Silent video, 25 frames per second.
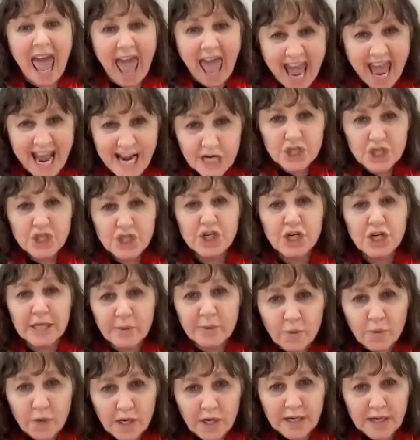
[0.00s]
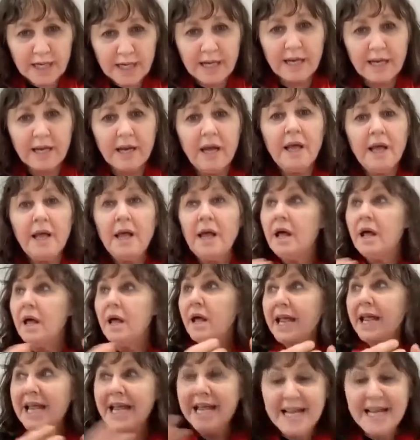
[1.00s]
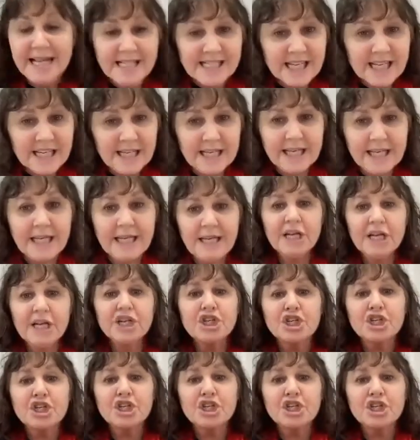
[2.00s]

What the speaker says: actually working easily,